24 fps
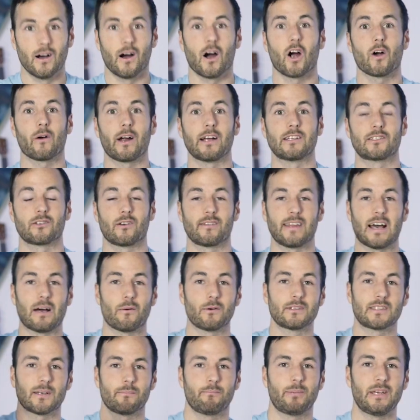All right, so that
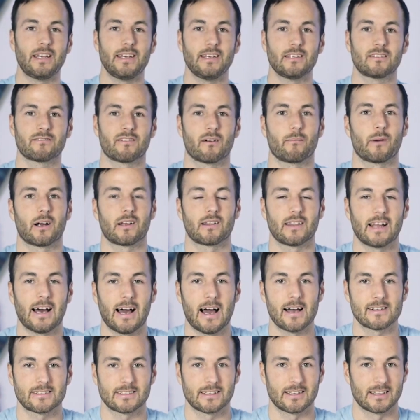was a piece from our
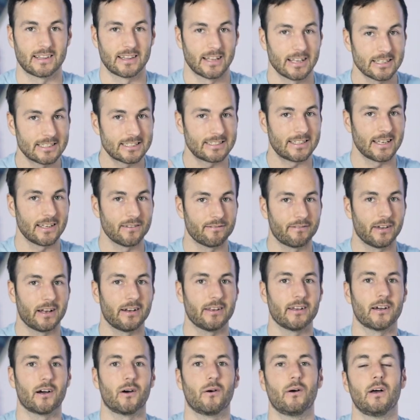last listing
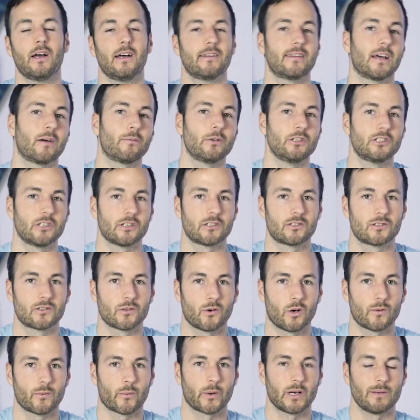video that we just
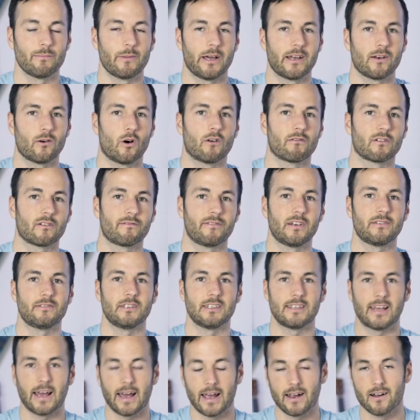sold where you made over
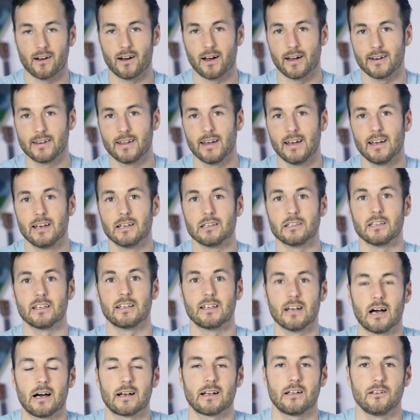50K on. You
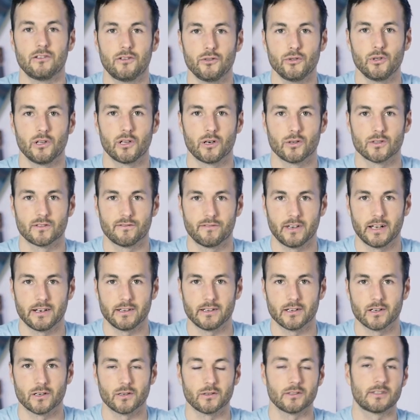gotta do those
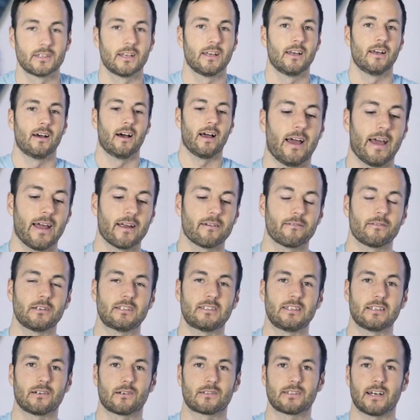videos every
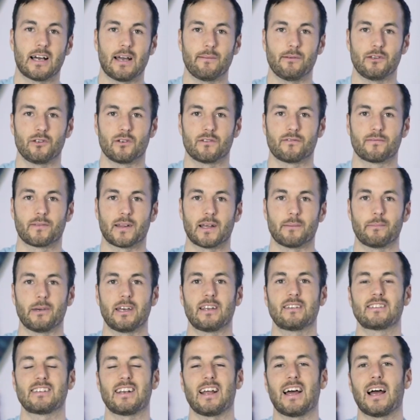single time you do a flip.
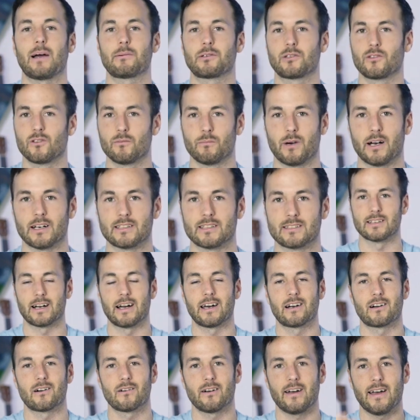It is an absolute must. I
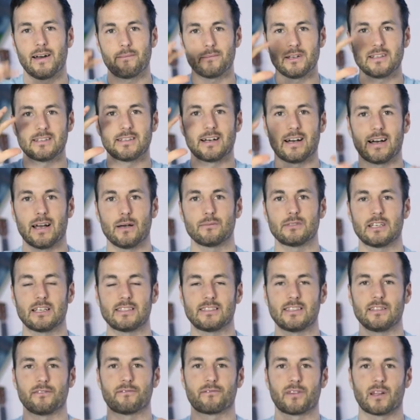don't know how many times I
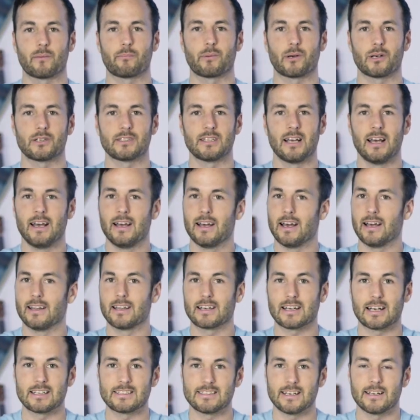see flippers, and
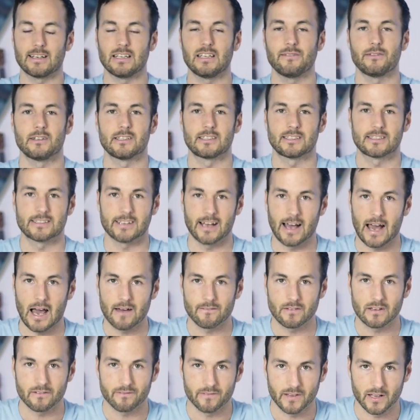like I said, even
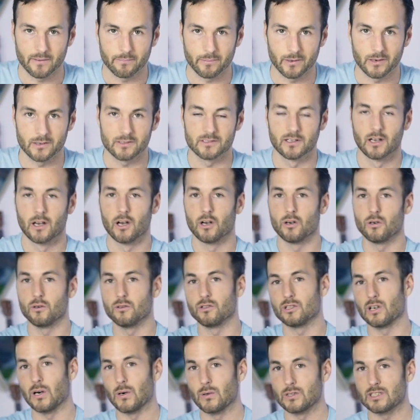savvy flippers who
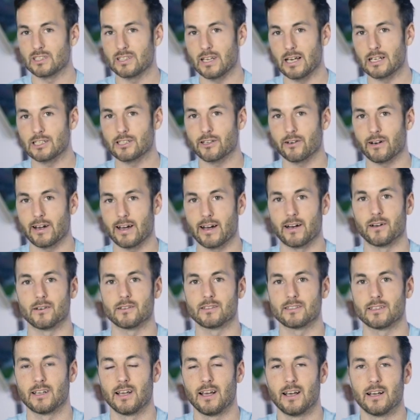don't stage their
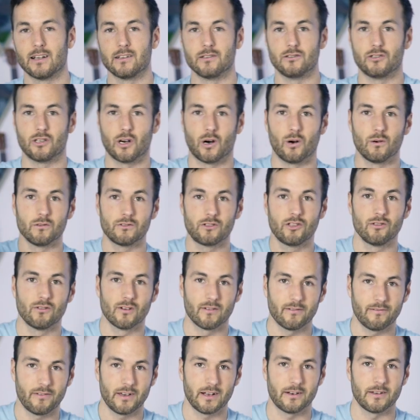house, don't do
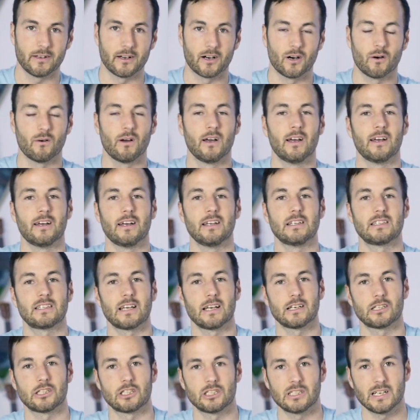a video and
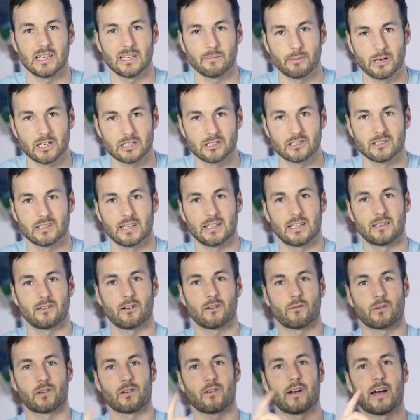take shitty pictures that they
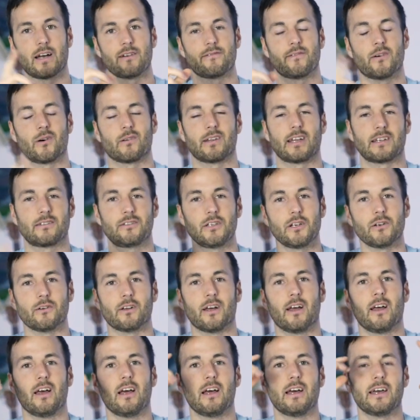took with their iPhone. Like, dude,
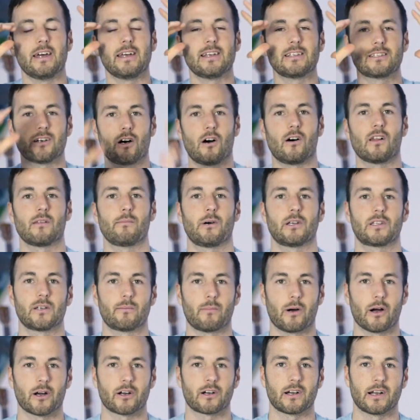it is all about the
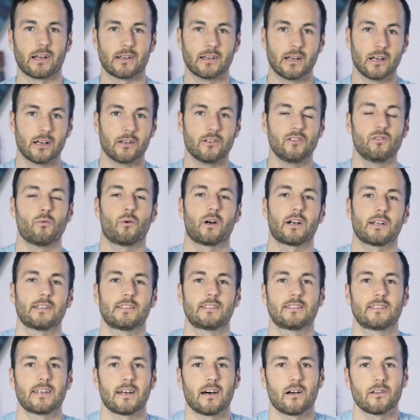marketing. You wanna
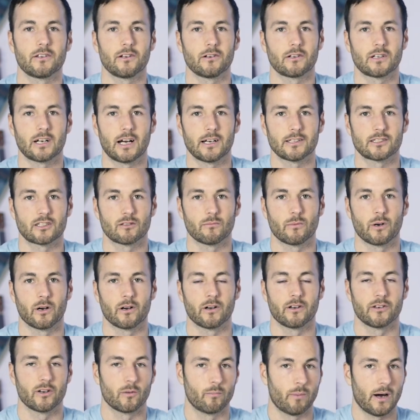sell your
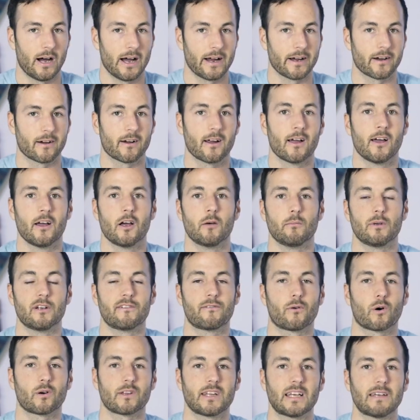customer, your buyer,
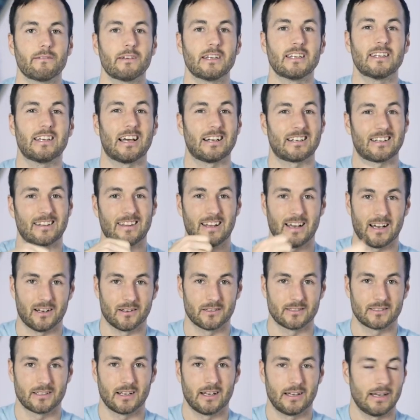before they even get to the
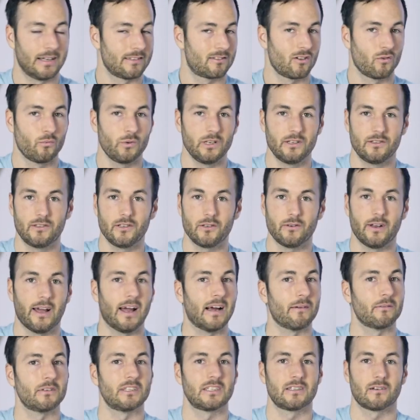house. And so we do
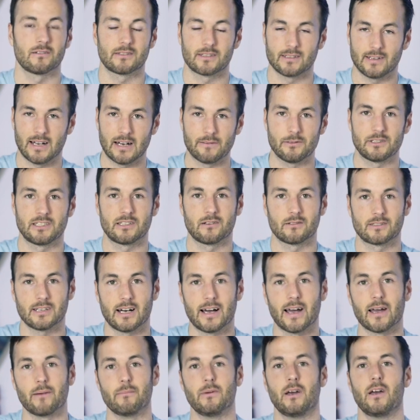every single
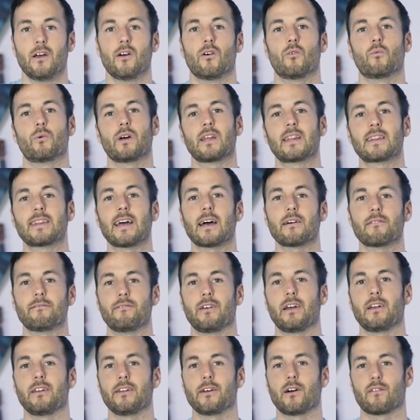time. With that
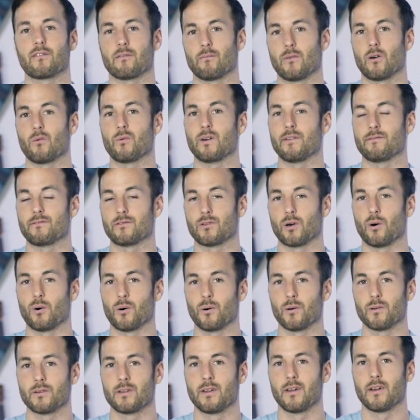video, from what we've
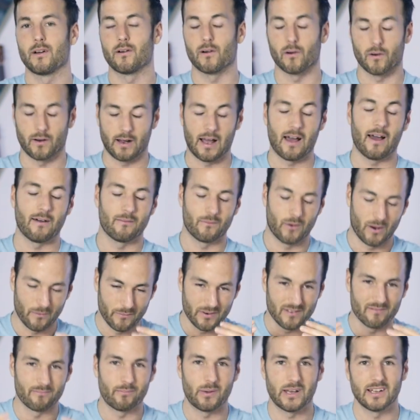told, or what
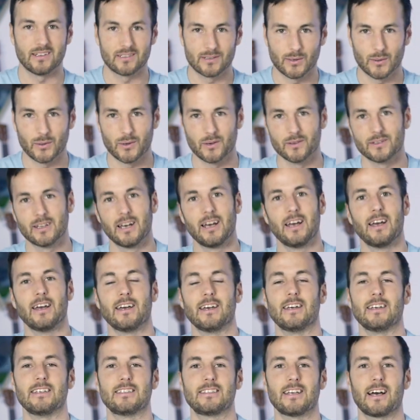we've been told,
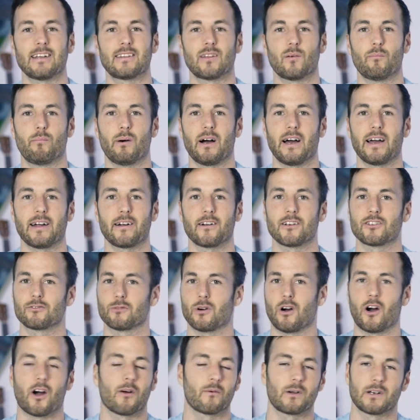is that the buyers
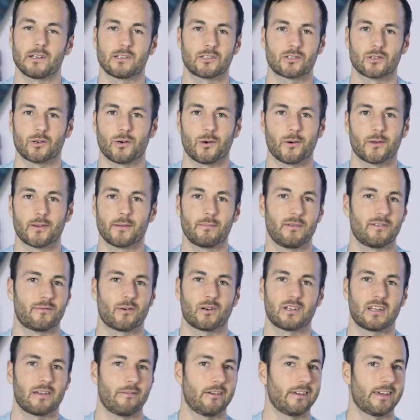were already sold
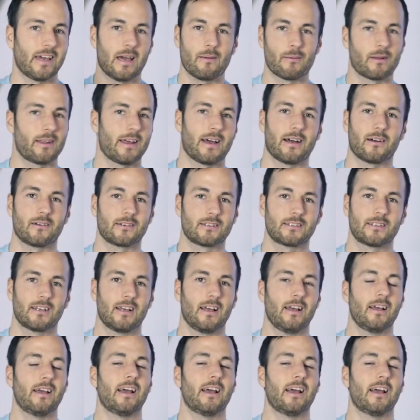before they even came to the house.